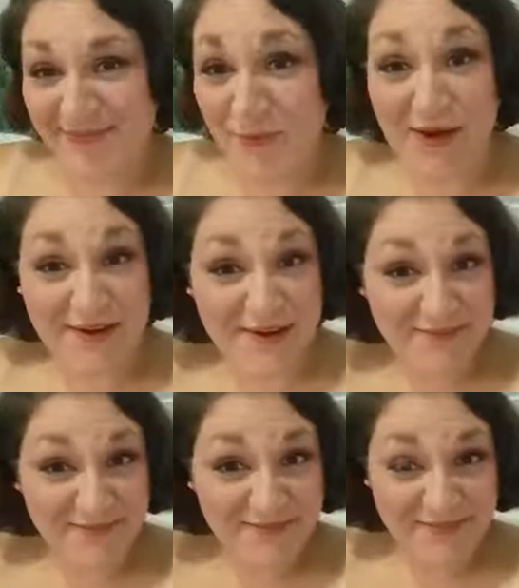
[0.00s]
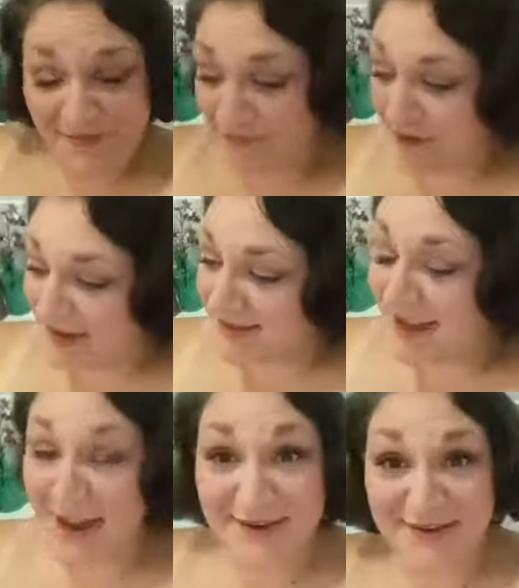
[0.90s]
welcome friends
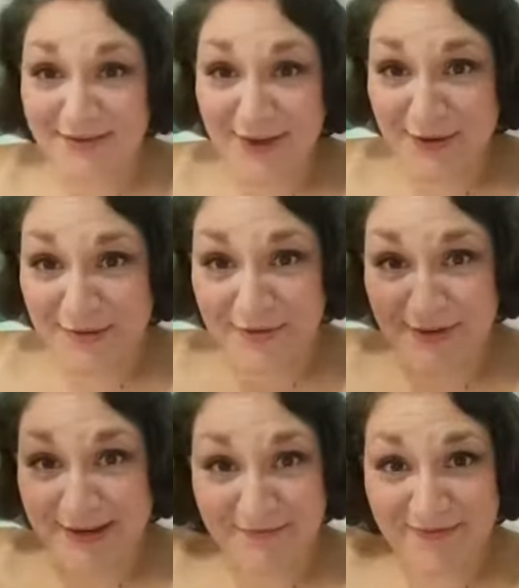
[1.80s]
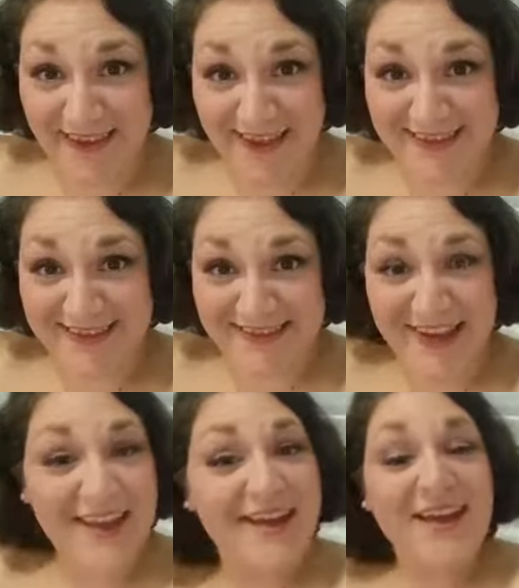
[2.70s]
and fellow freedom fans.
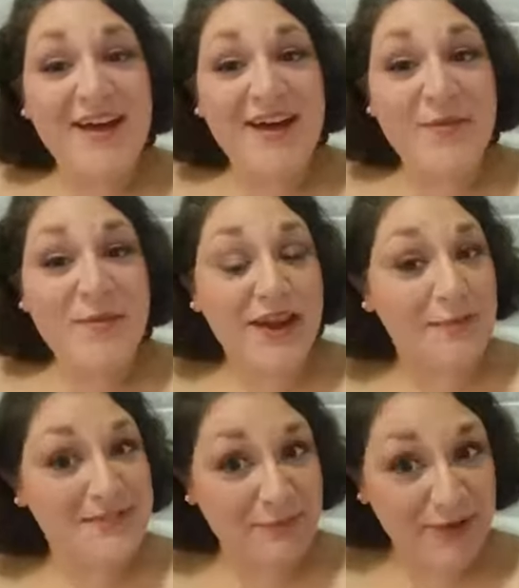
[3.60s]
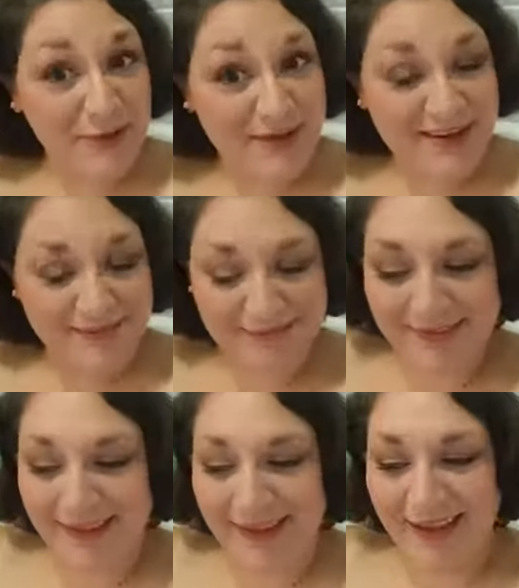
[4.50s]
My name is Emily Wood.
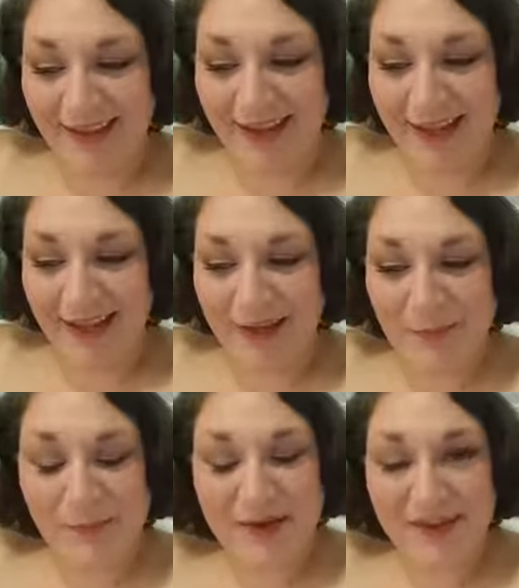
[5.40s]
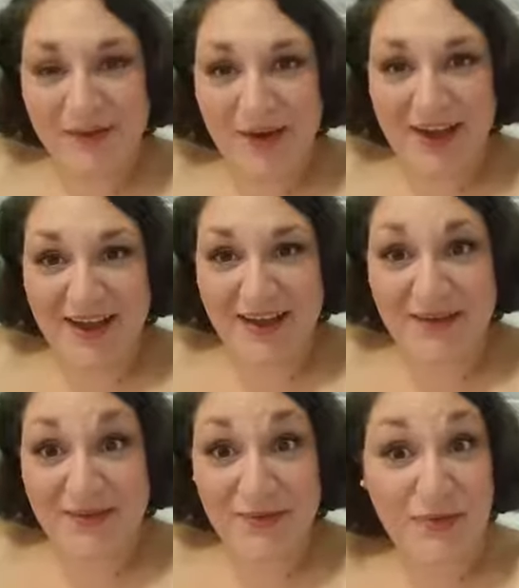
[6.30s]
I'm
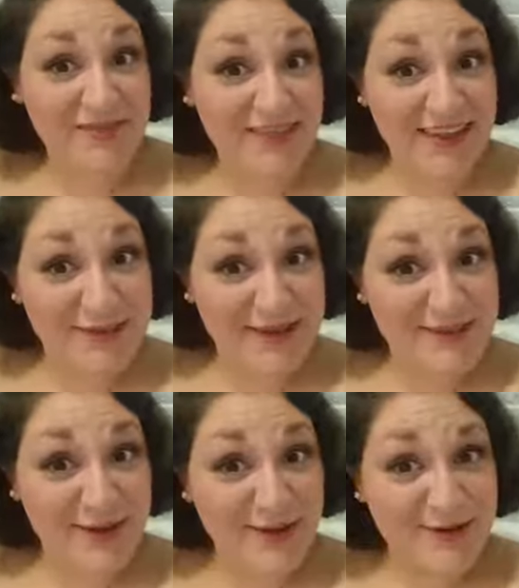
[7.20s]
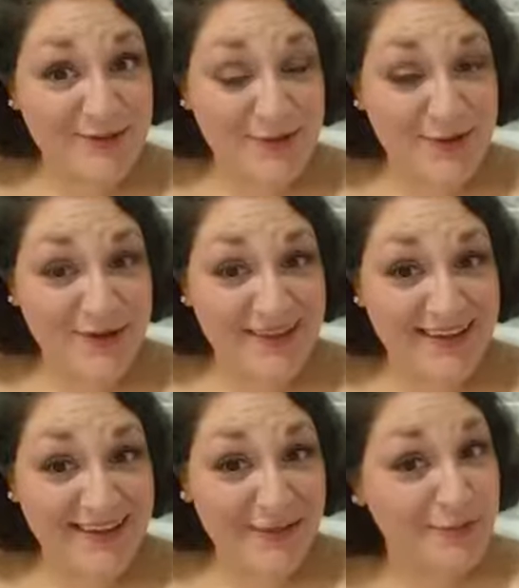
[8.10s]
one of the administrators for
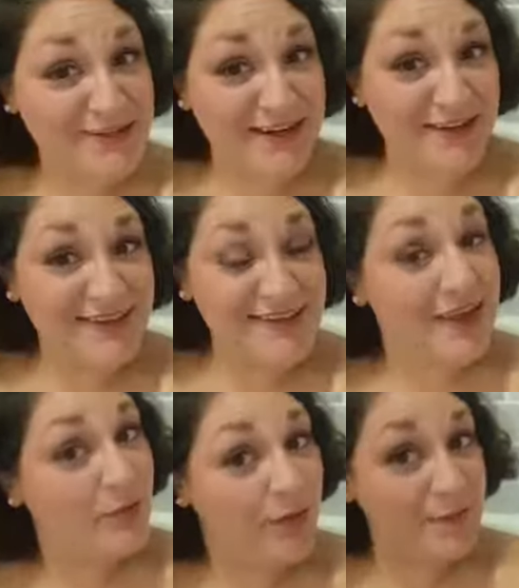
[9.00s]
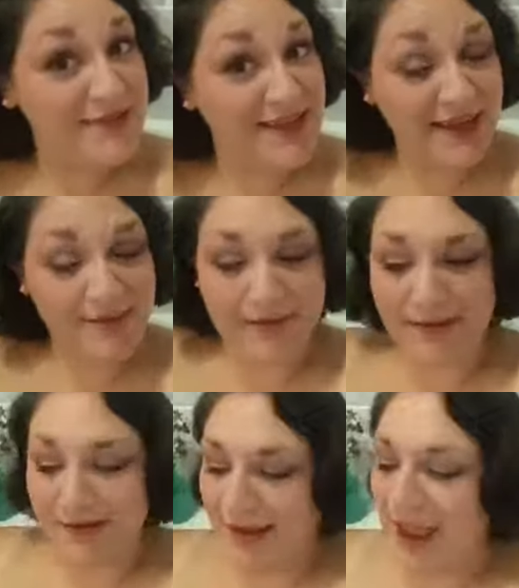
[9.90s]
the Libertarian Slut website.
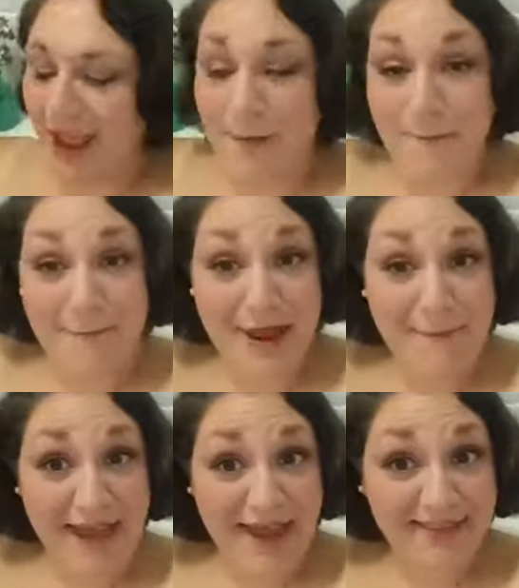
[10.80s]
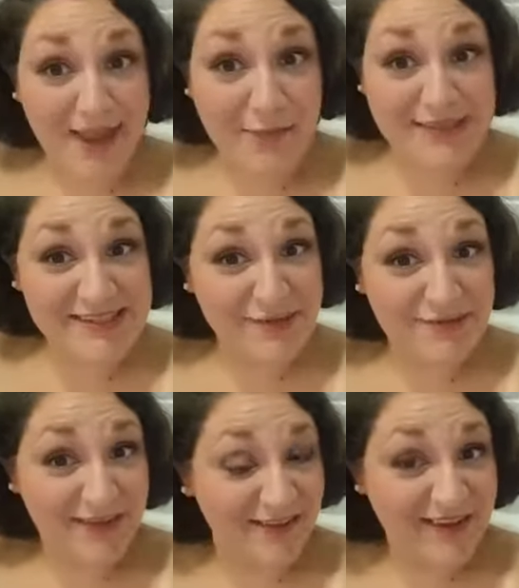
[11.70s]
My bathtub is still
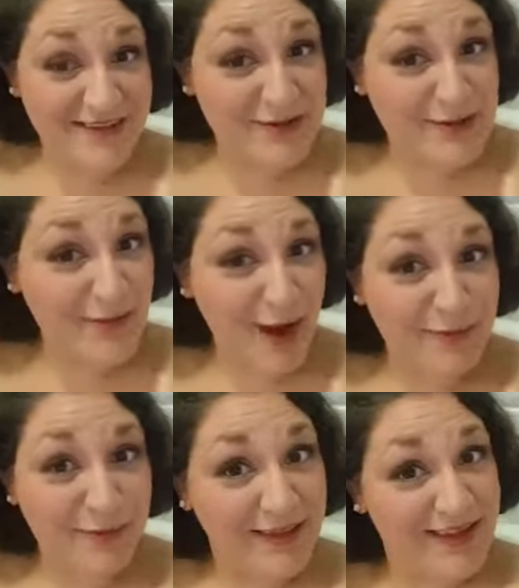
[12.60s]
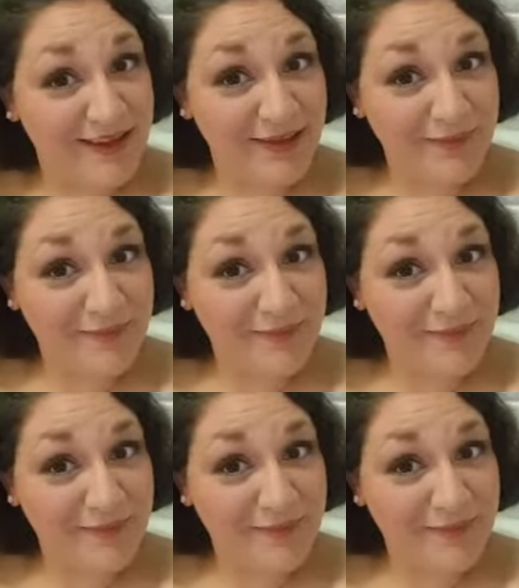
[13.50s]
filling, as you can probably hear.